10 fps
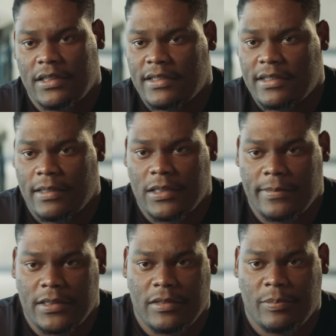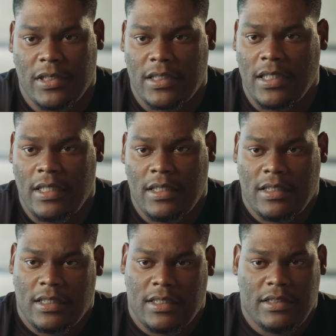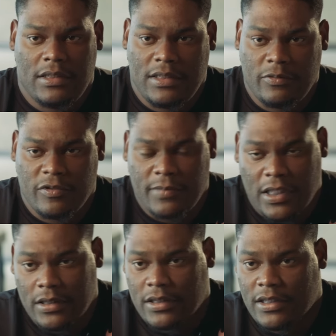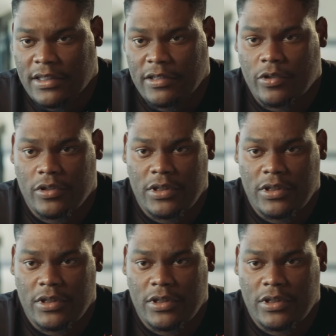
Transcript: he stepped up to the plate he, he was my uh, hero.